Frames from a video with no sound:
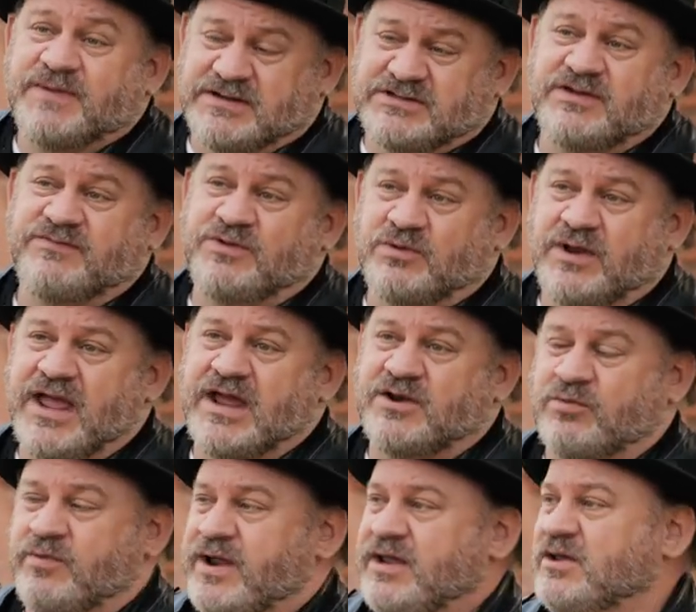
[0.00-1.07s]
Especially if you land
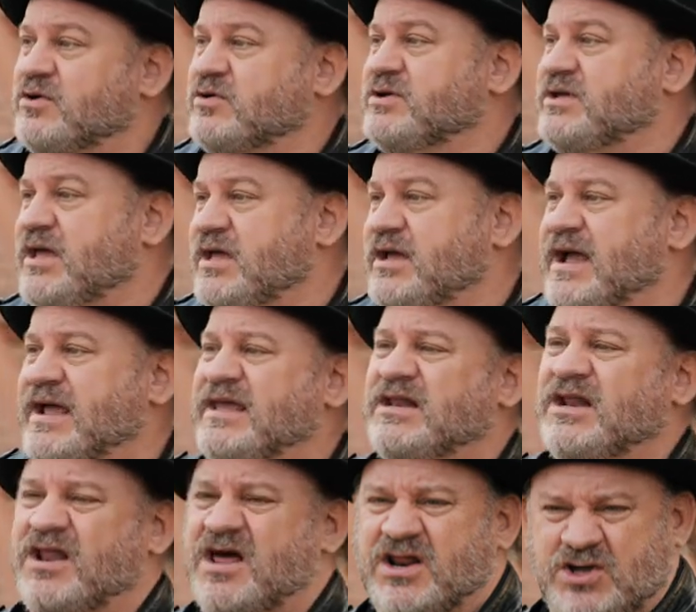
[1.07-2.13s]
a regular gig. I
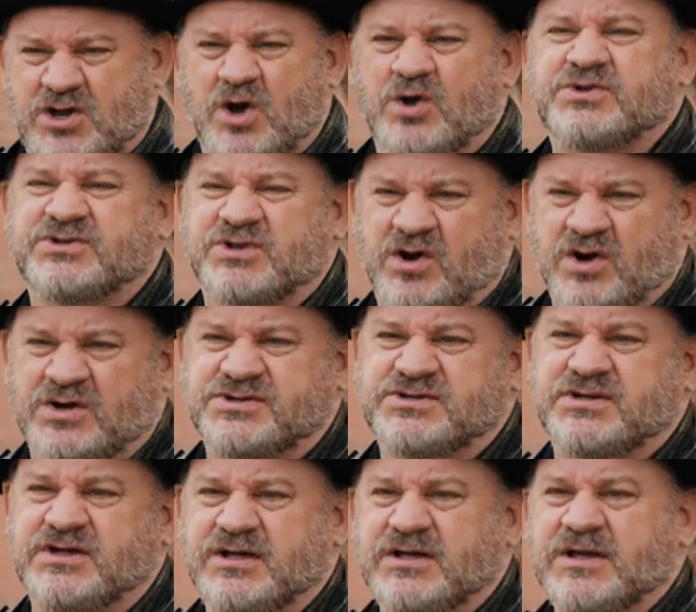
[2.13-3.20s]
get a lot of
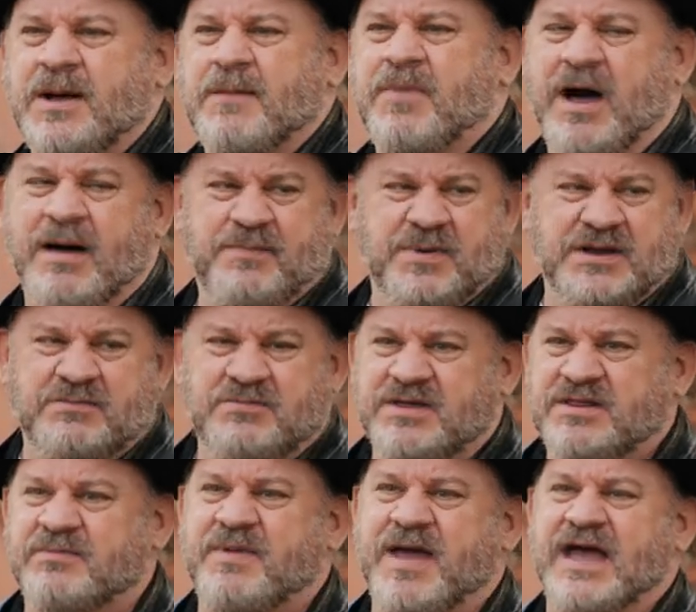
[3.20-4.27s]
co-stars. Pop in and
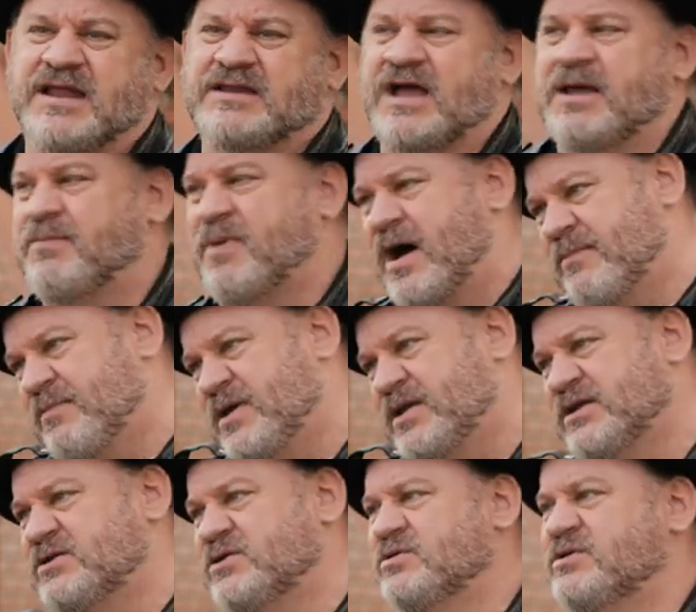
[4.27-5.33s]
be the bad guy. Pop
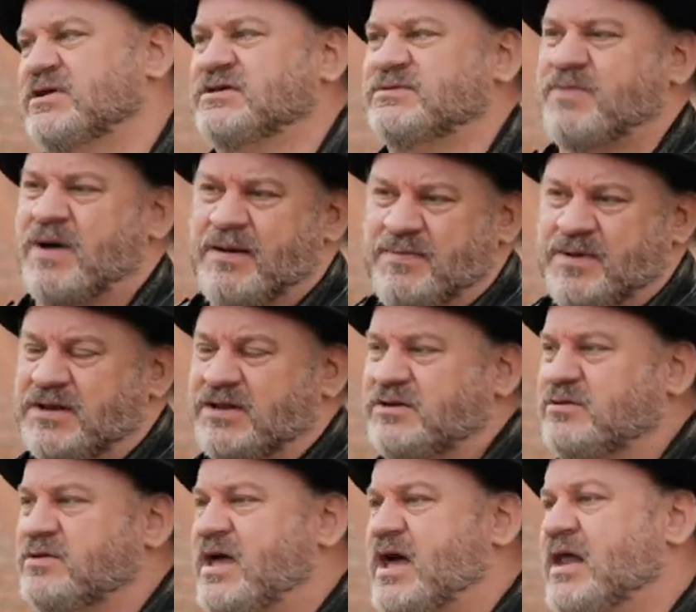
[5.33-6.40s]
in and do this. Pop in and
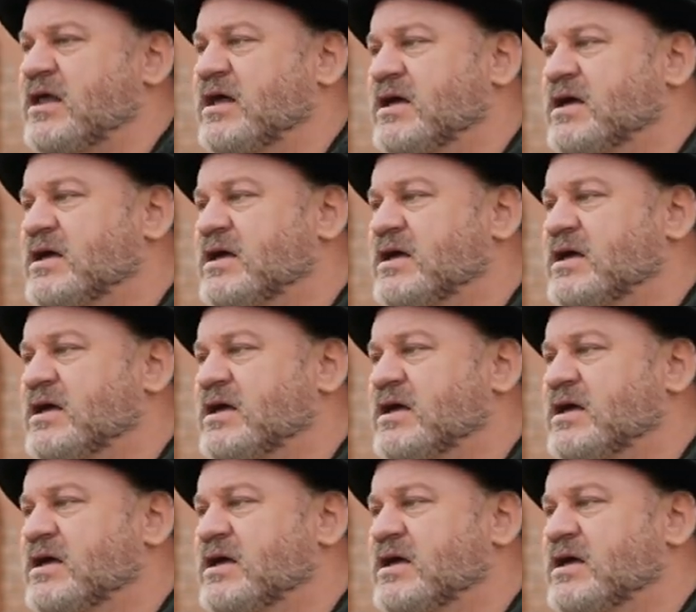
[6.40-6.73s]
do that.